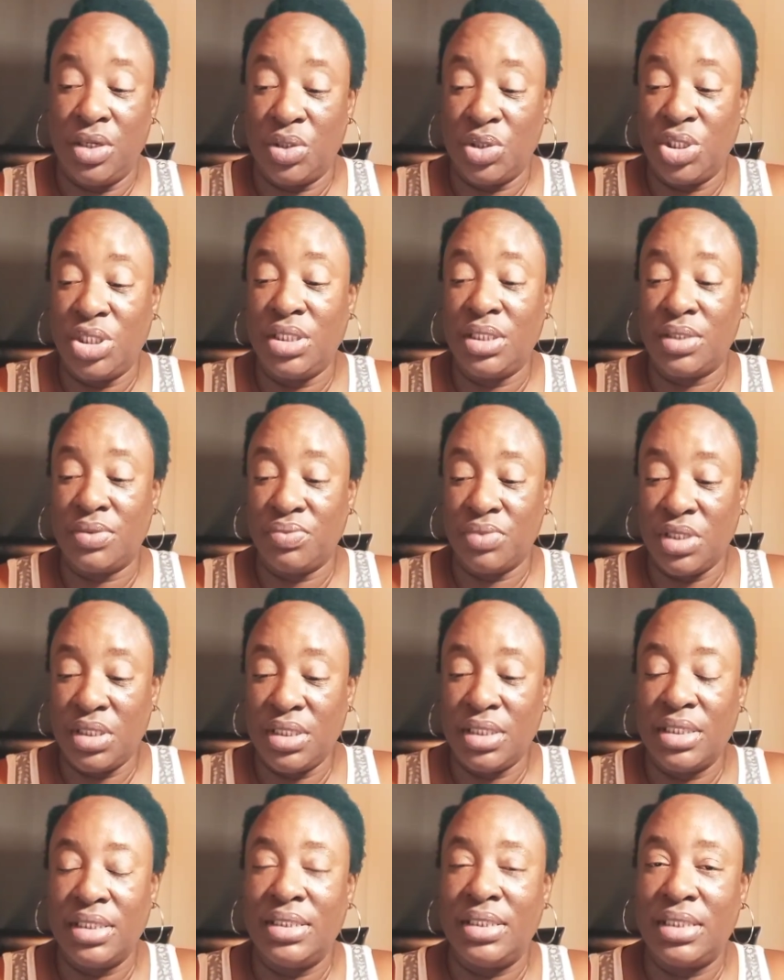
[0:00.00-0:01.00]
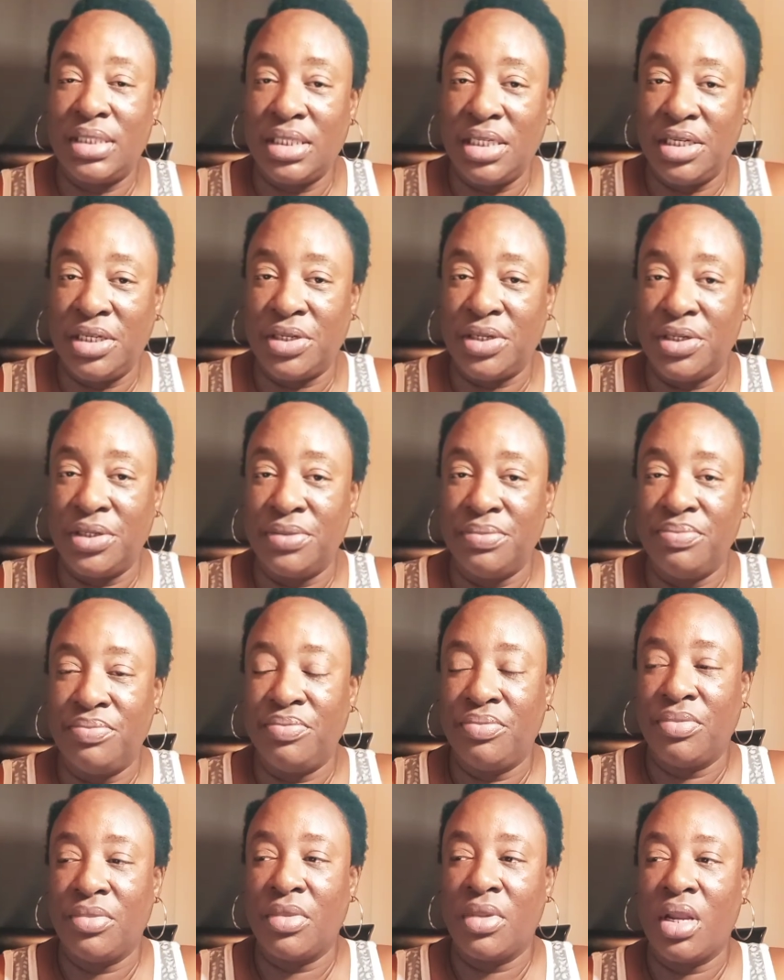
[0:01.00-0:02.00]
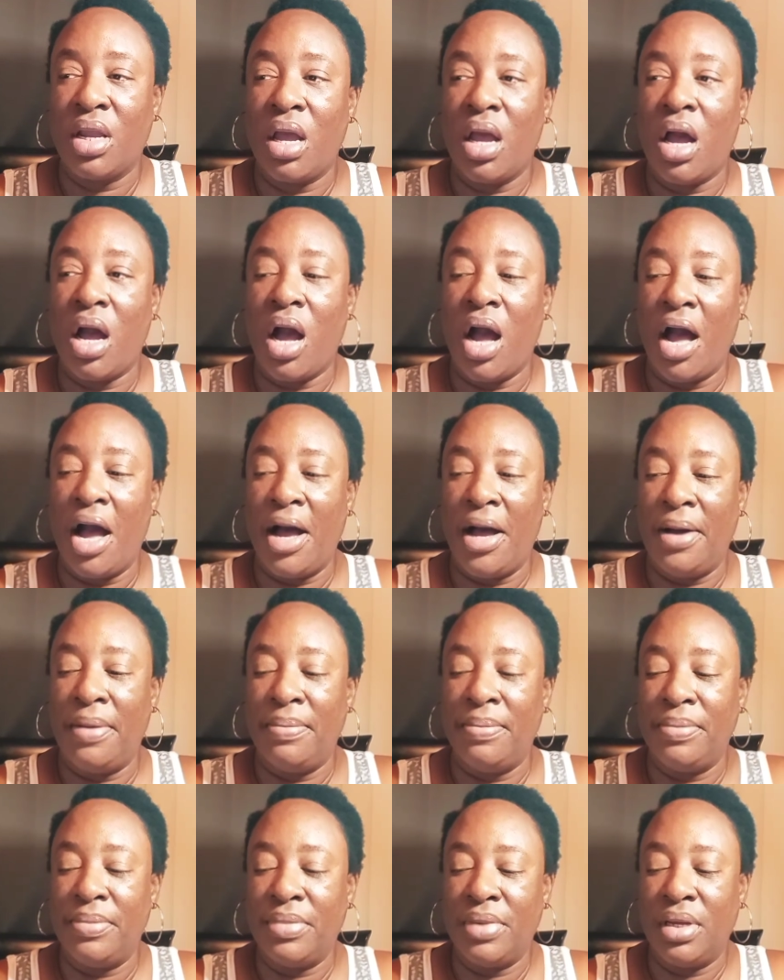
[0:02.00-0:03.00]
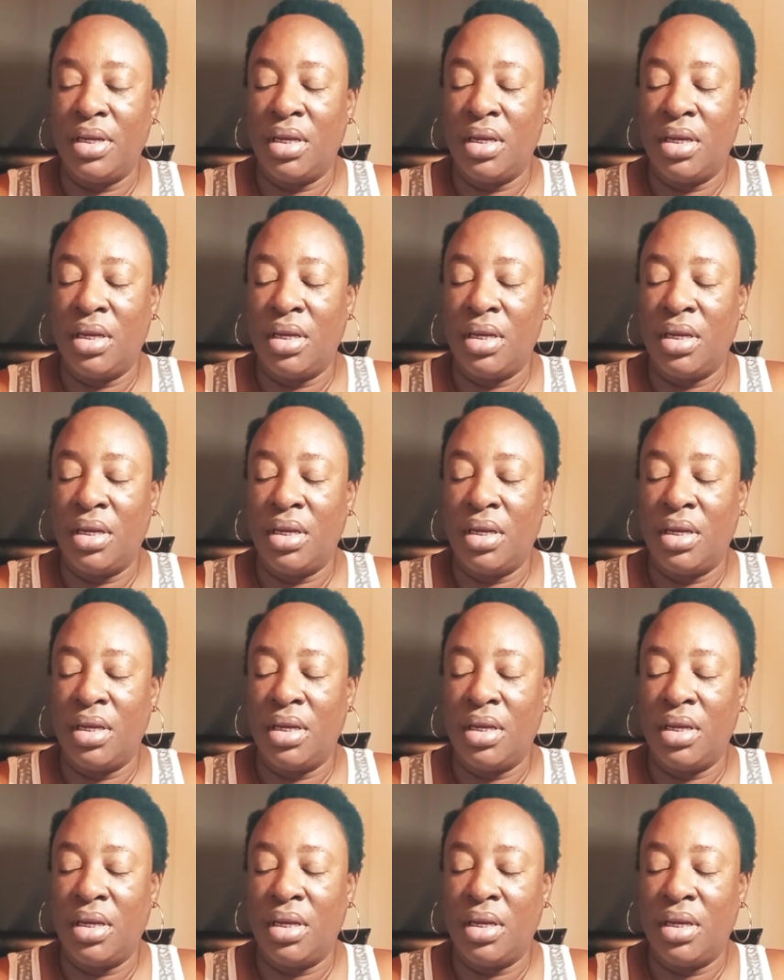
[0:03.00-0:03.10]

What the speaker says: She's a really good singer. And,